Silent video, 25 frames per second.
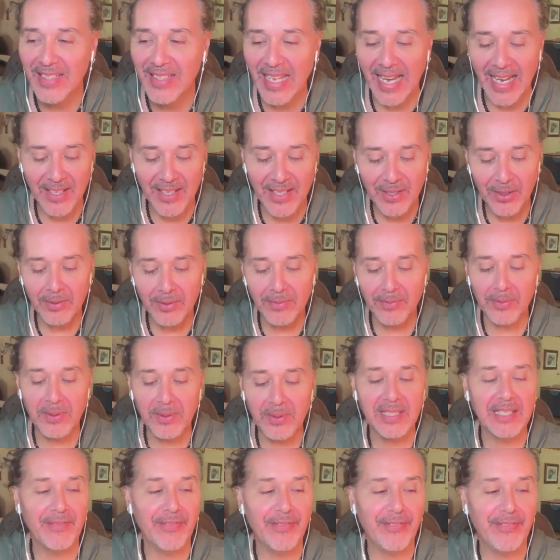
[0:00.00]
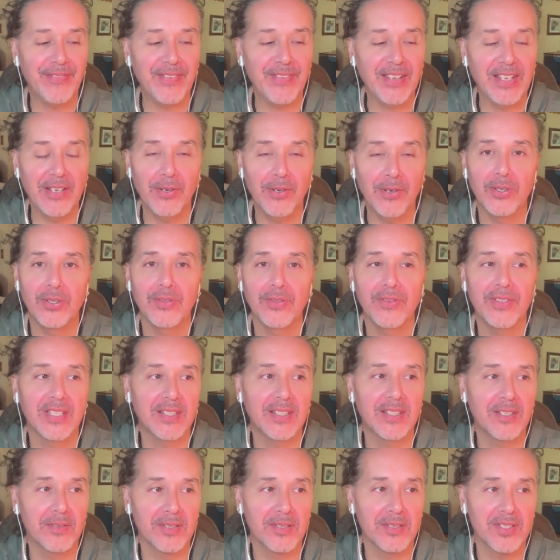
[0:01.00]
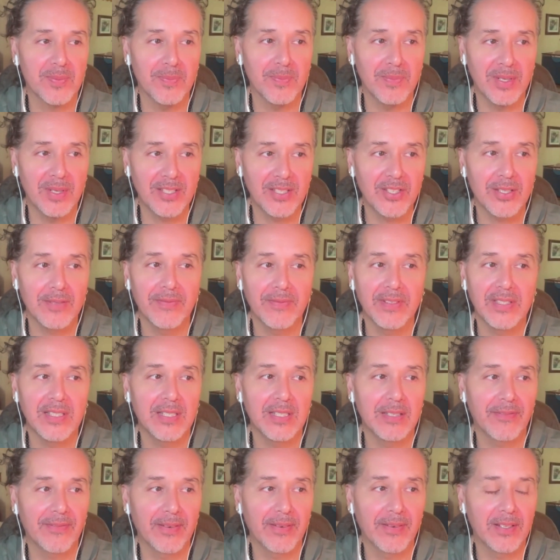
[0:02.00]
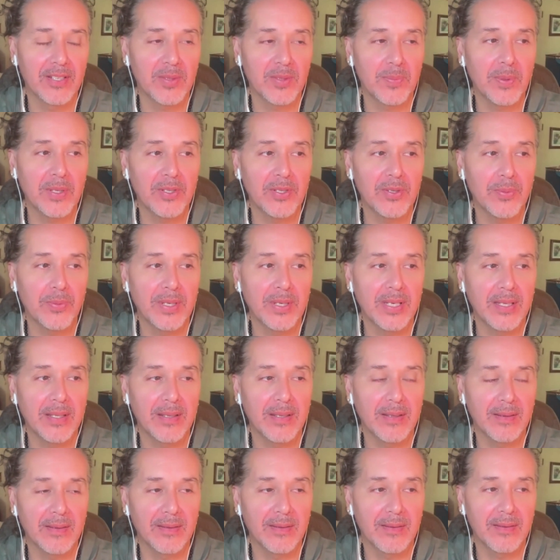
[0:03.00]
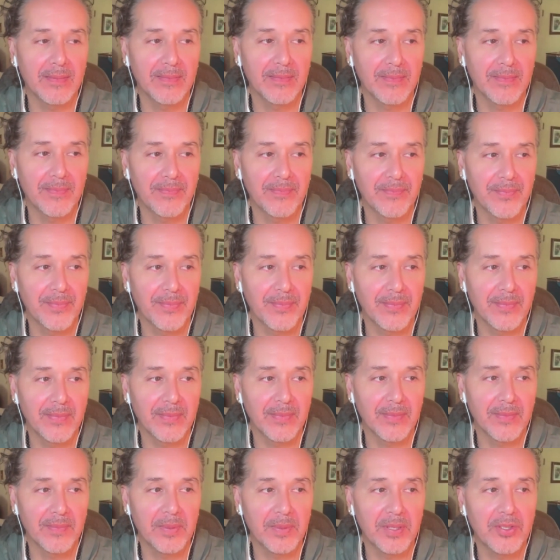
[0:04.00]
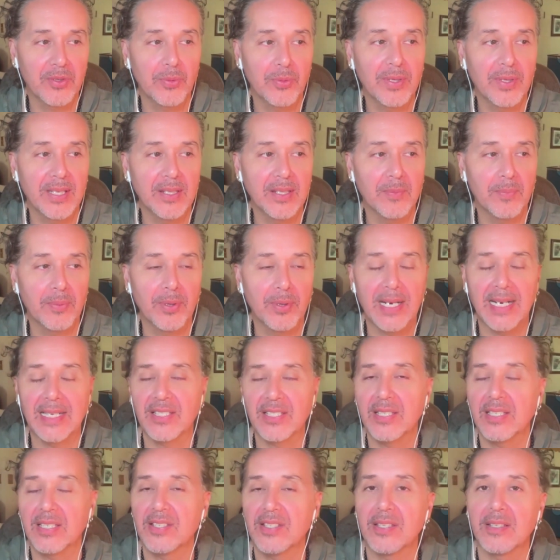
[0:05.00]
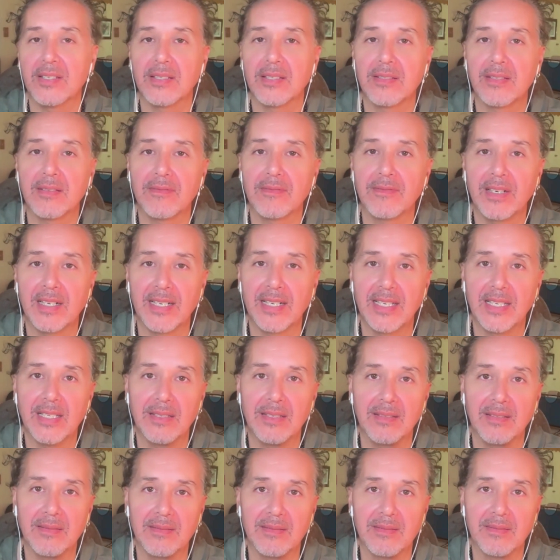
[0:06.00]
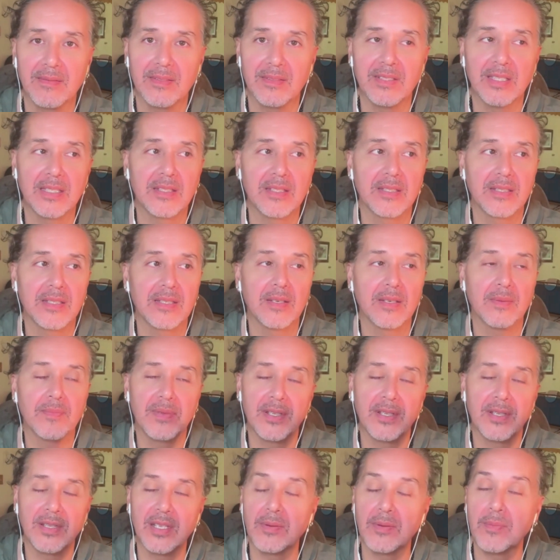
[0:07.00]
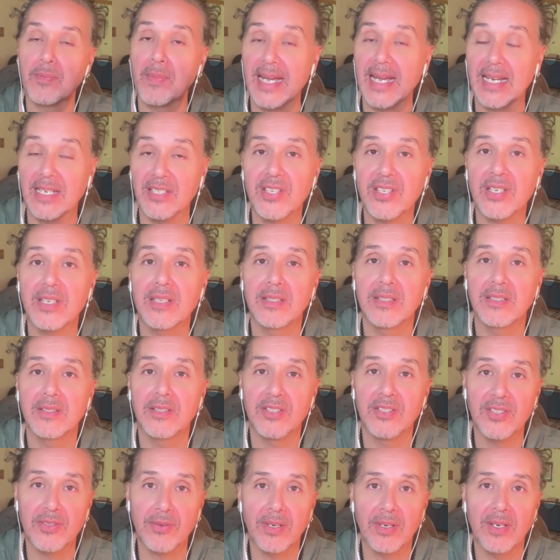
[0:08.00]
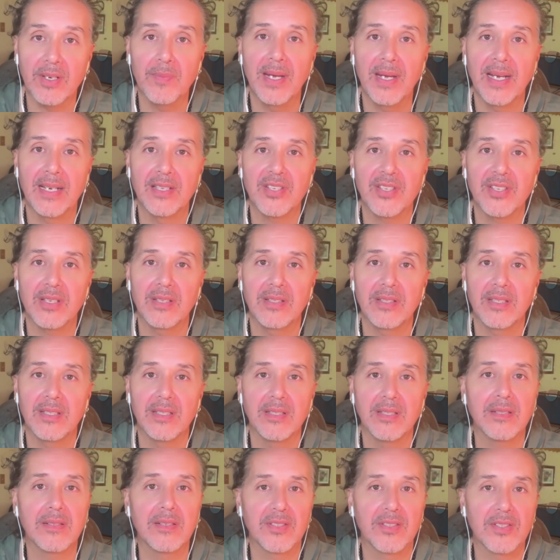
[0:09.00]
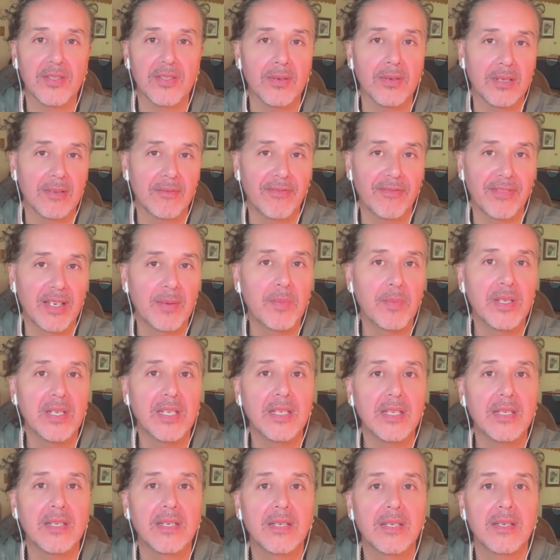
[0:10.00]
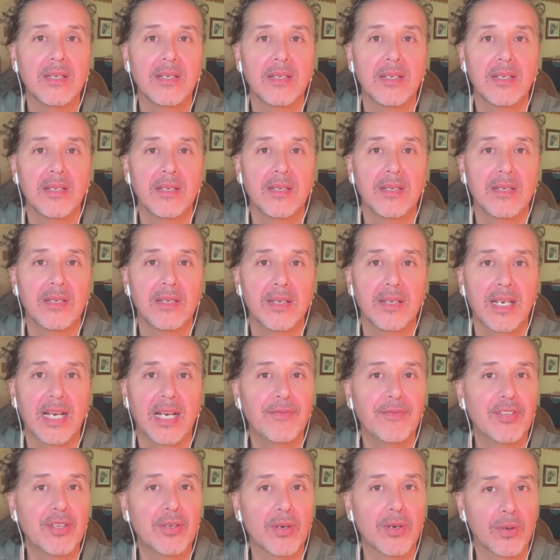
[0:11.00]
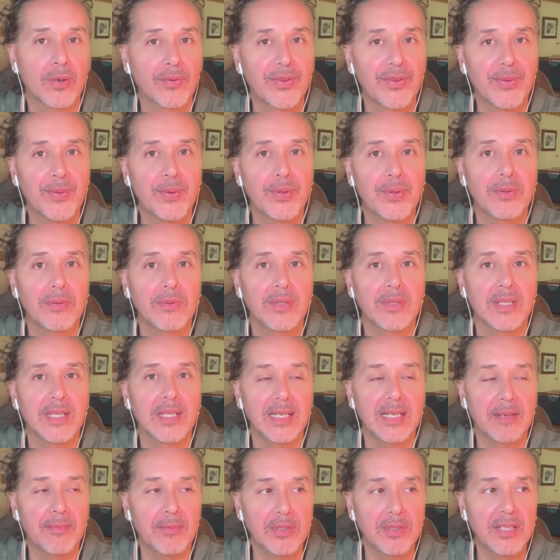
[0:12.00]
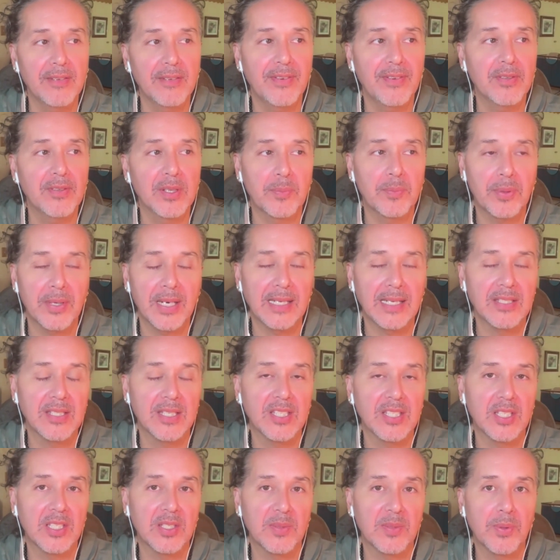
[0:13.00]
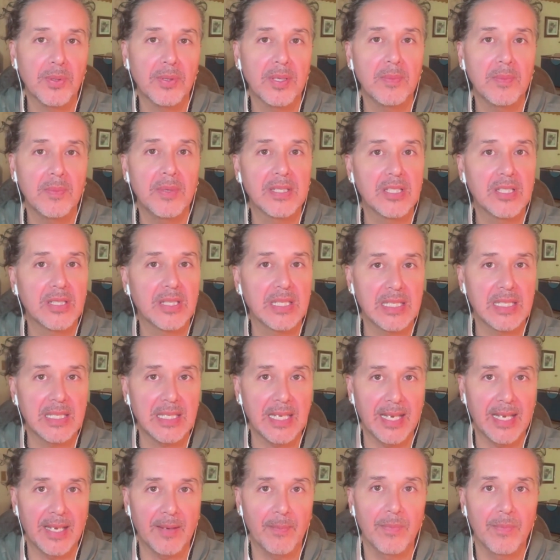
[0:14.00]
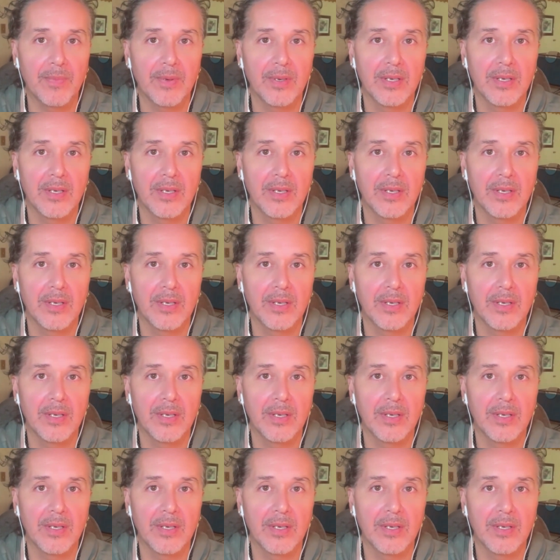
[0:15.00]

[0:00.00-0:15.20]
I don't really feel that there's much of a difference between the process that a divine, that the masculine, distorted masculine, and the distorted feminine have to go through. I really feel the process is pretty much the same,